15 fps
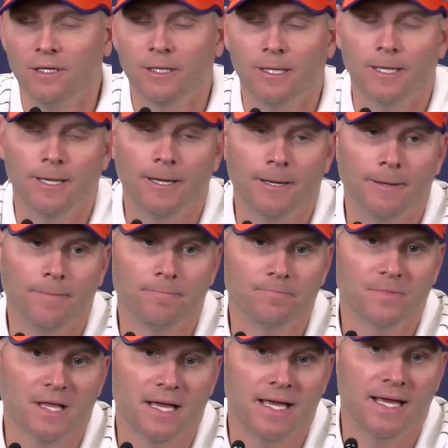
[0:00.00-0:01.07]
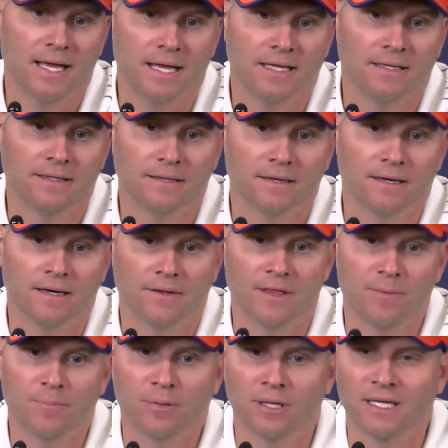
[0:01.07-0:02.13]
and
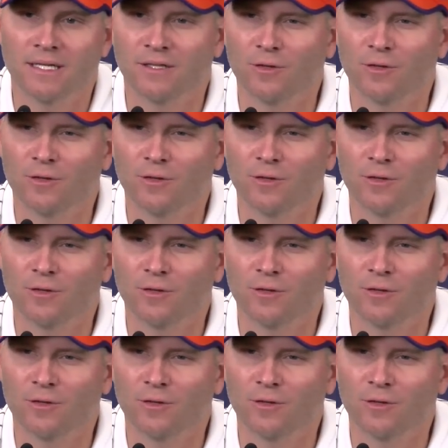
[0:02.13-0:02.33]
they played